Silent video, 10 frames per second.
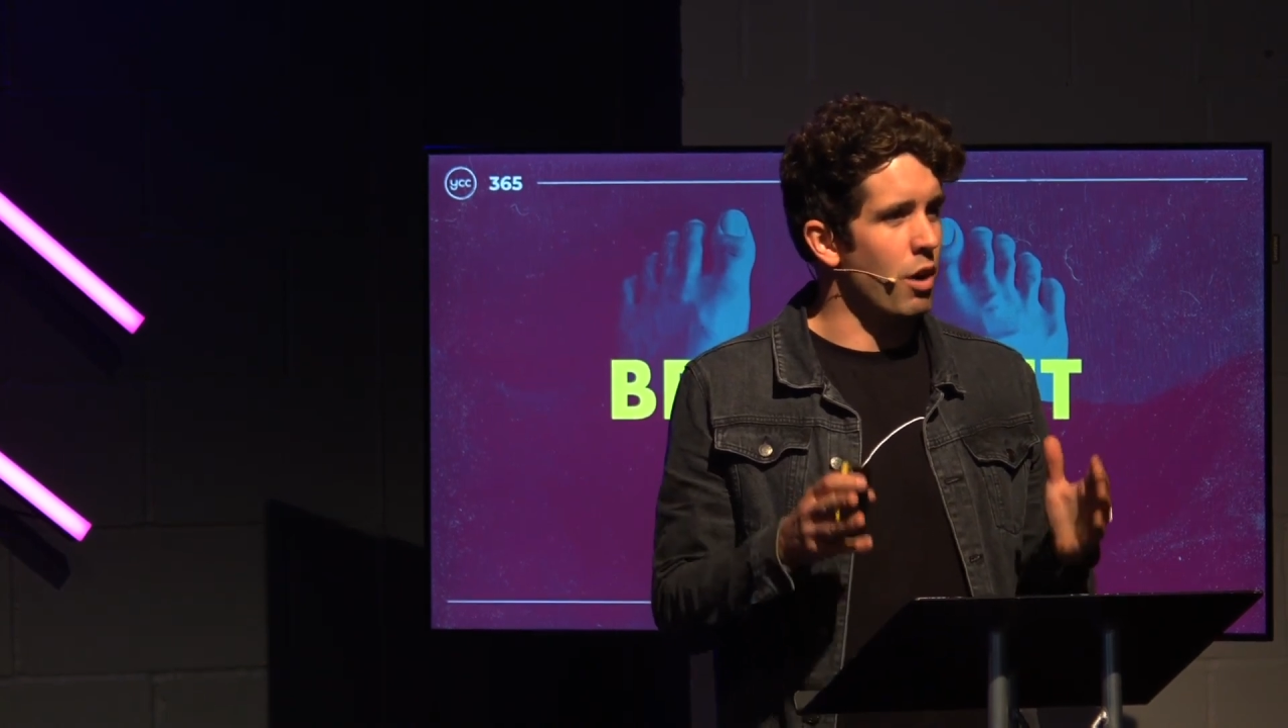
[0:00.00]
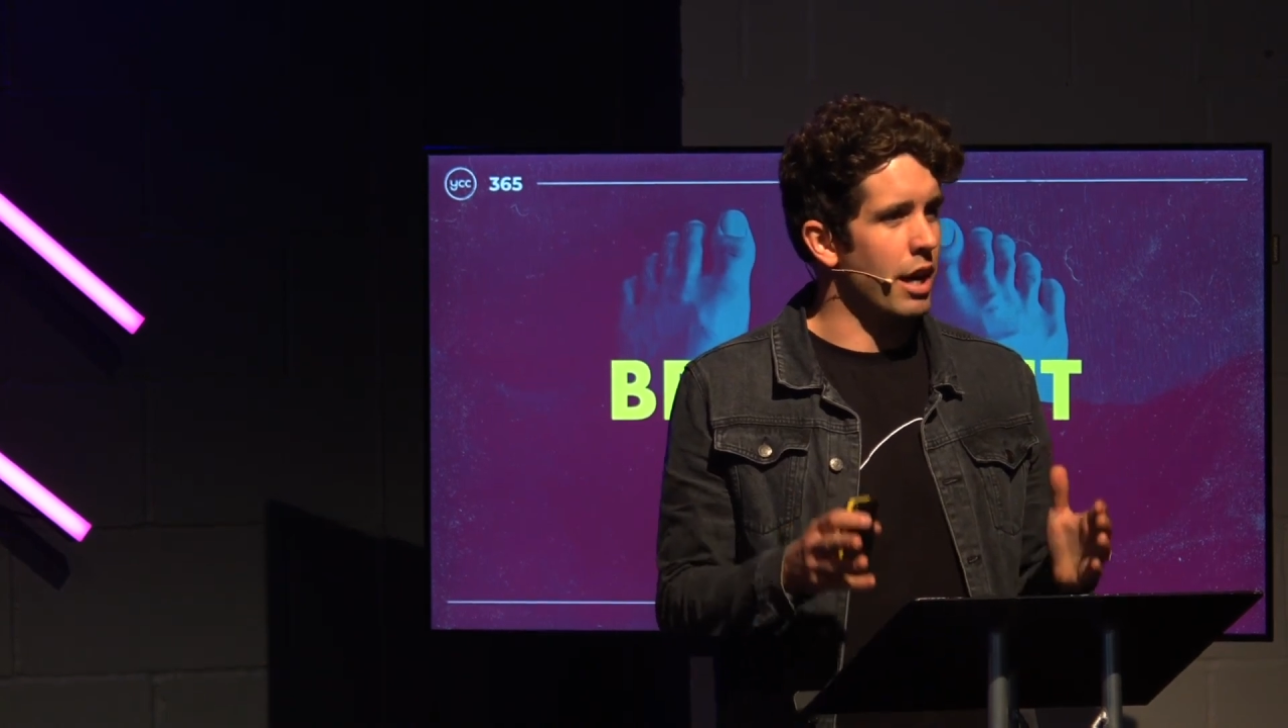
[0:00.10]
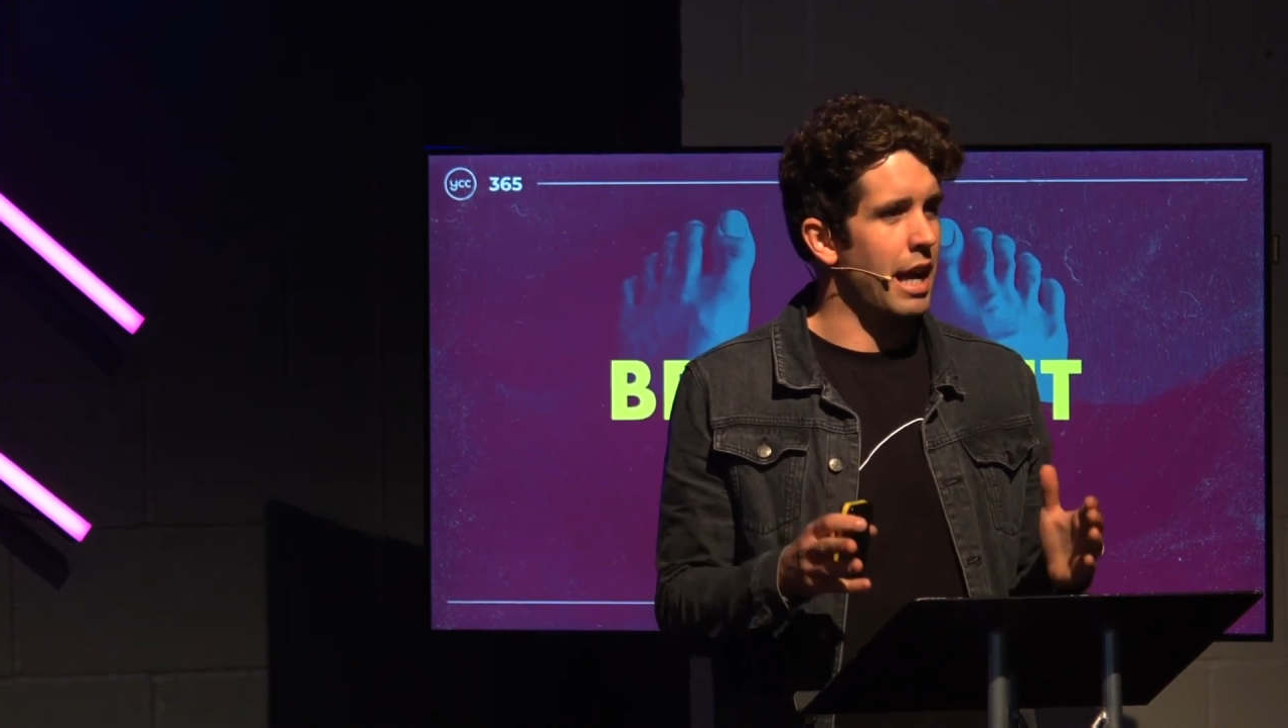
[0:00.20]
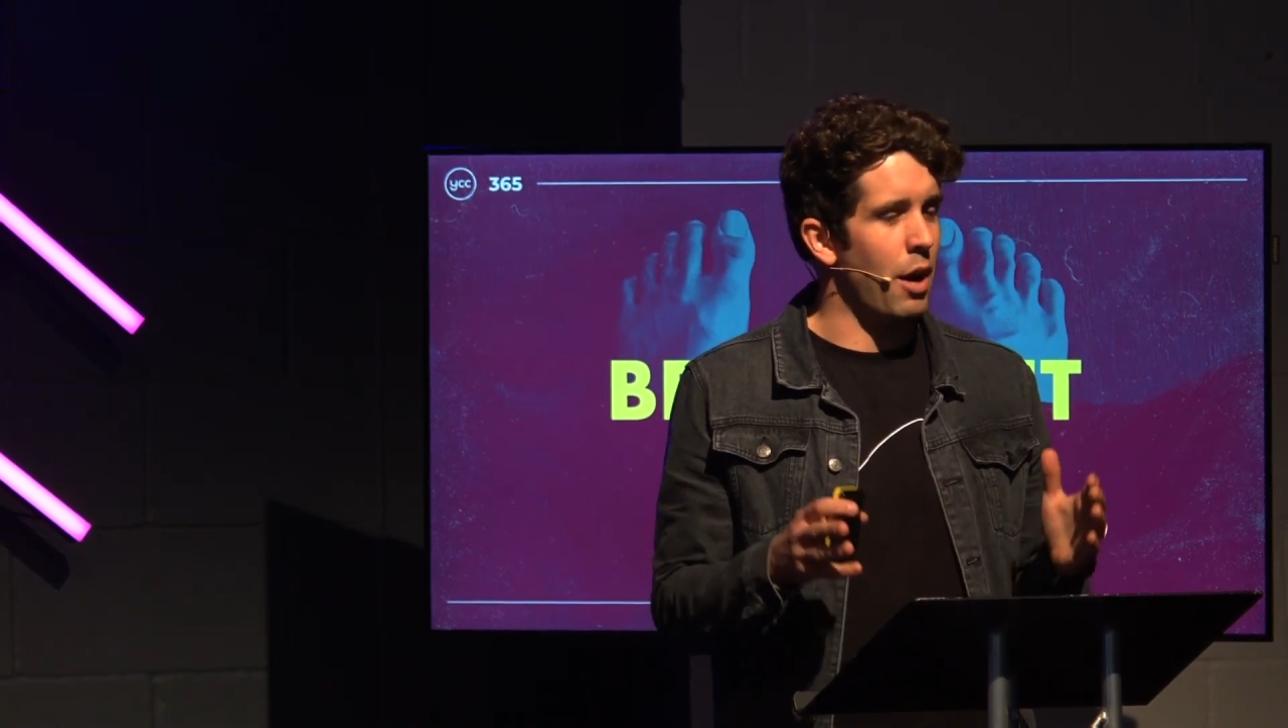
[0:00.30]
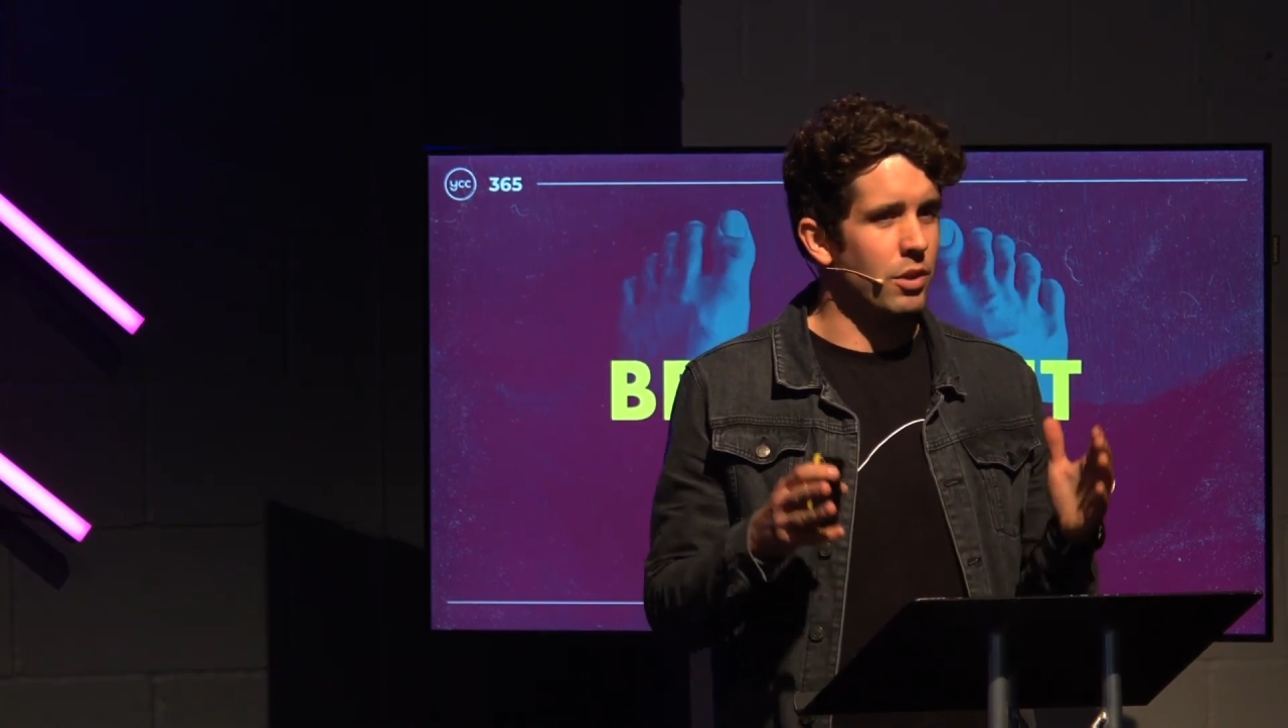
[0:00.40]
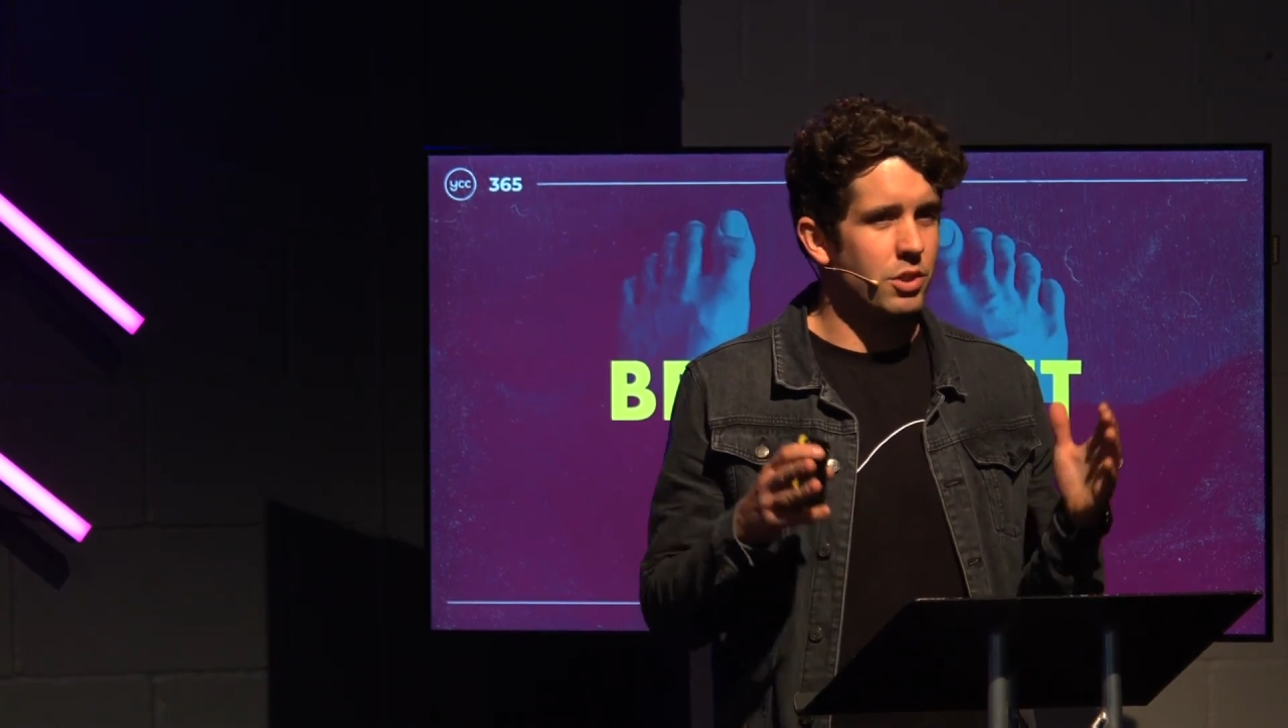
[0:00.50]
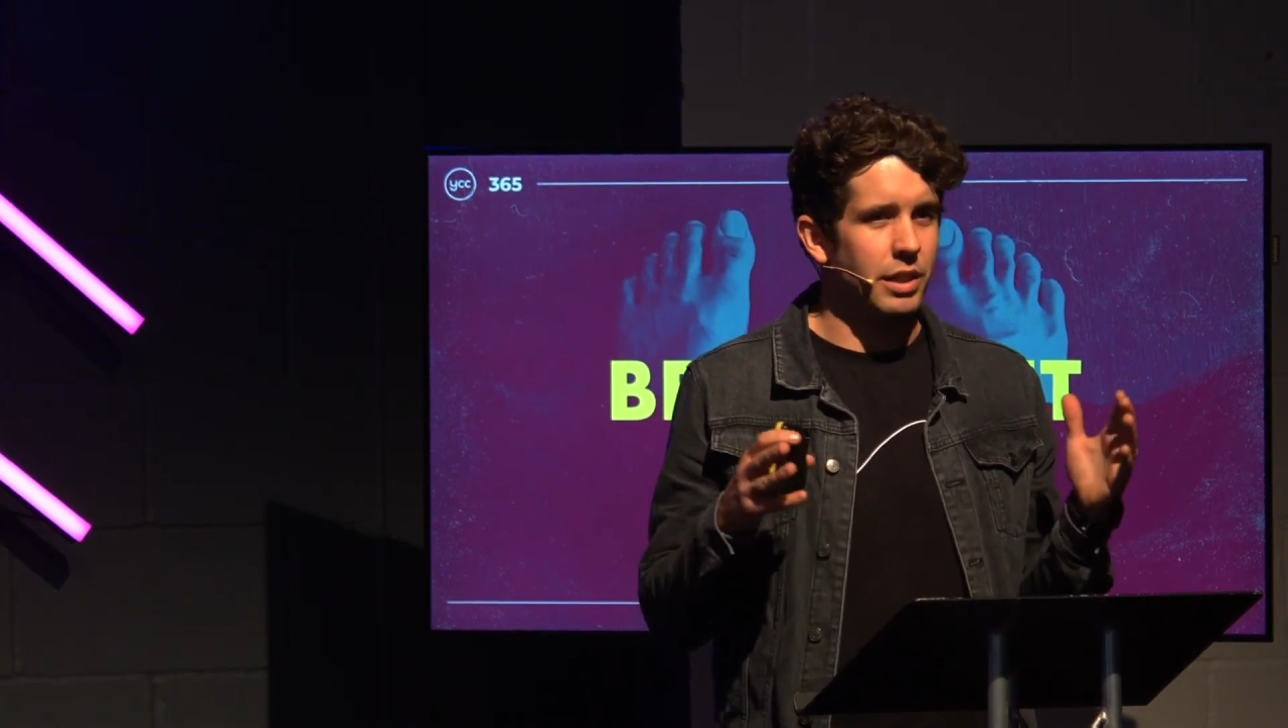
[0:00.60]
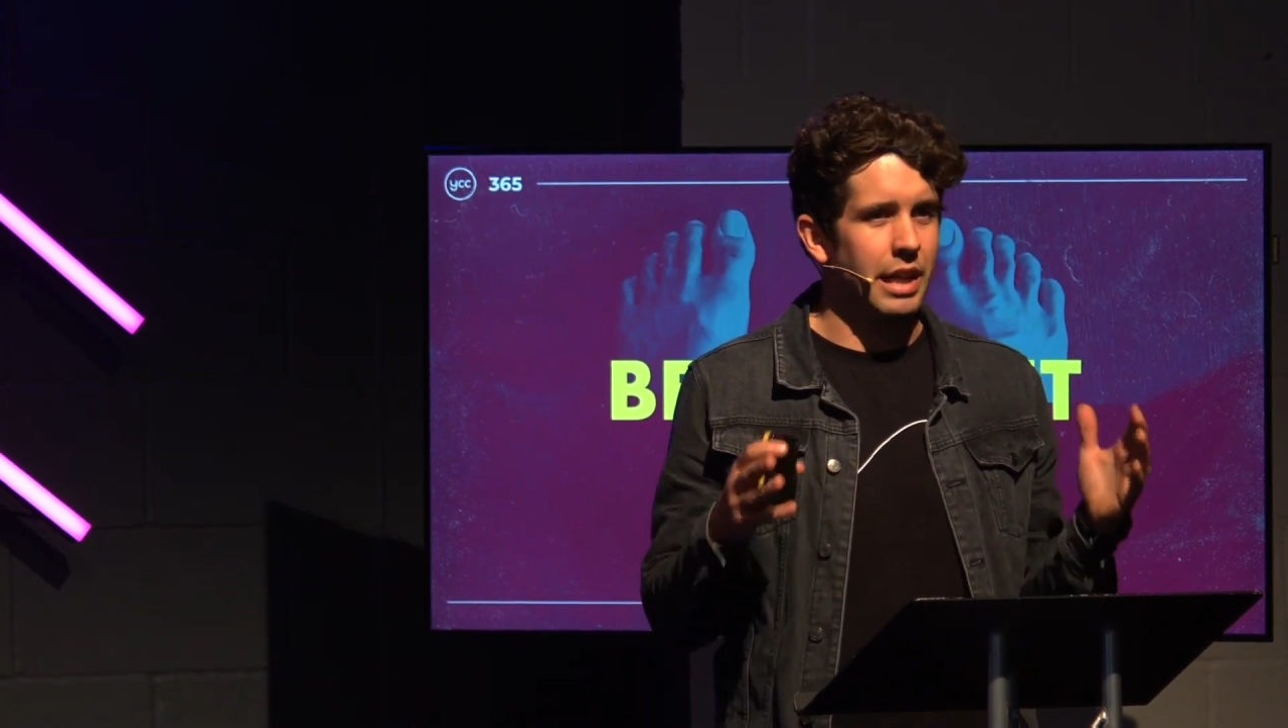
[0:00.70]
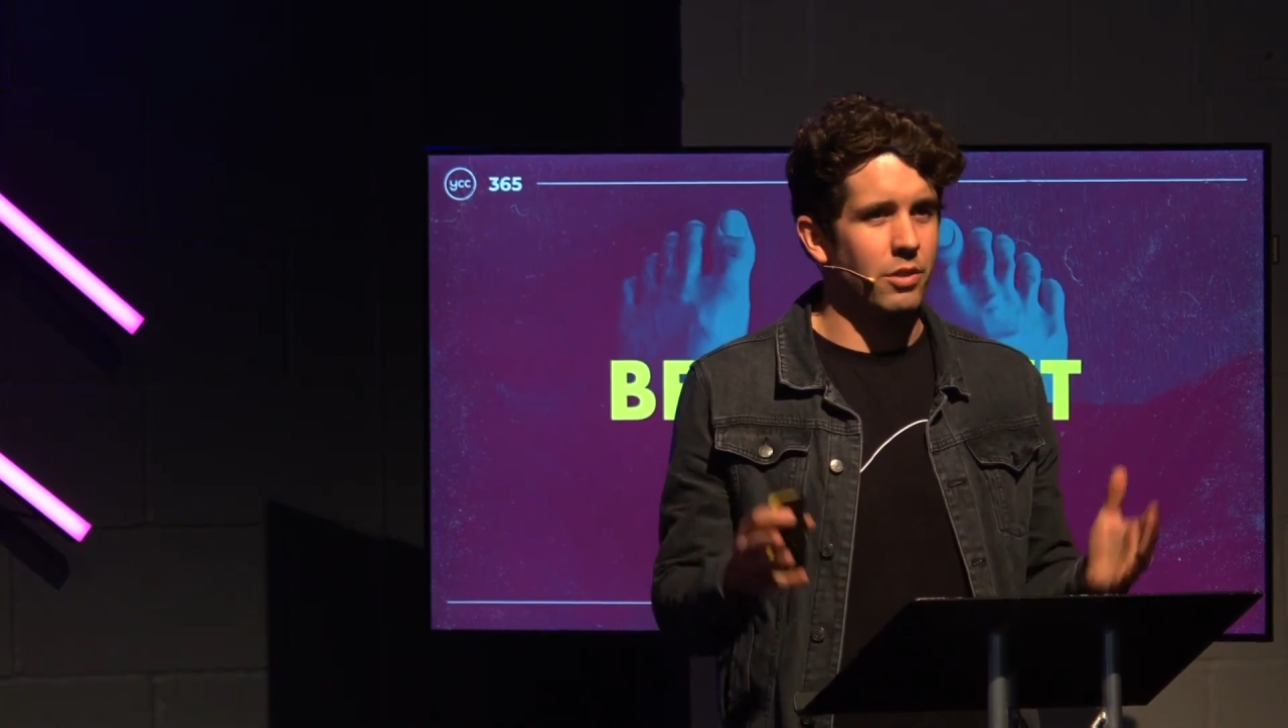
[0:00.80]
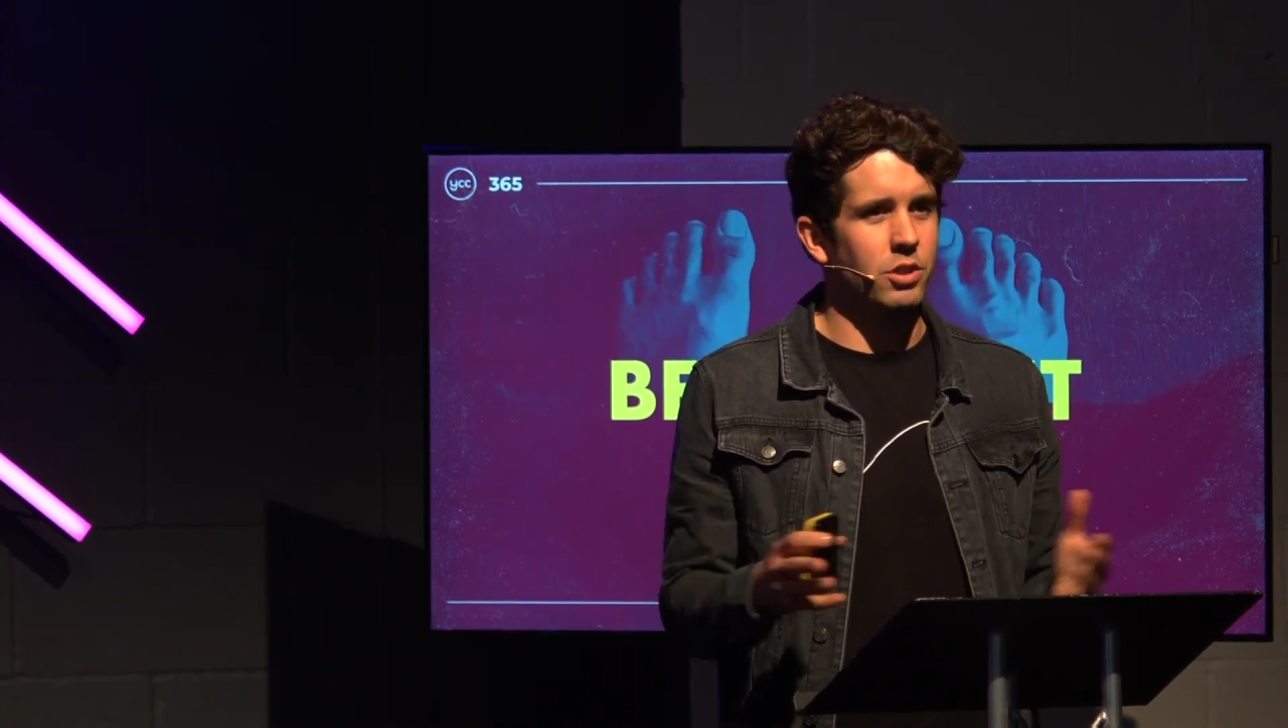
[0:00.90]
right now, and to
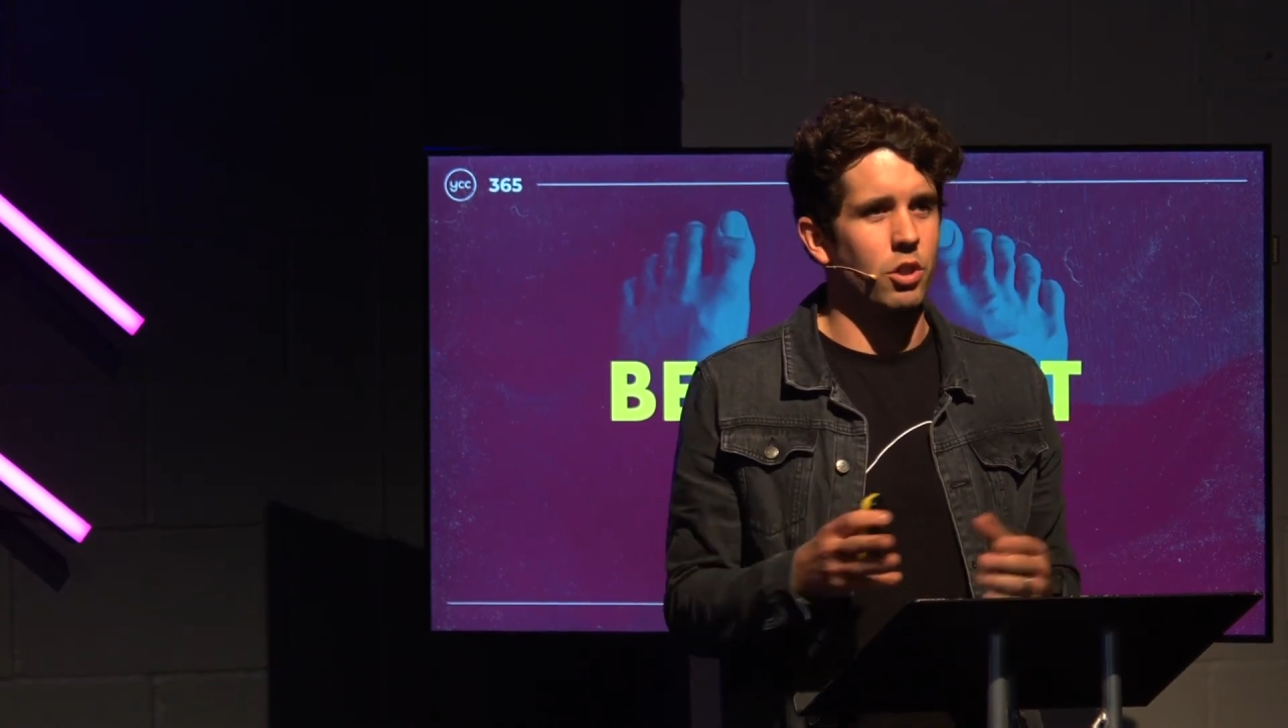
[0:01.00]
encounter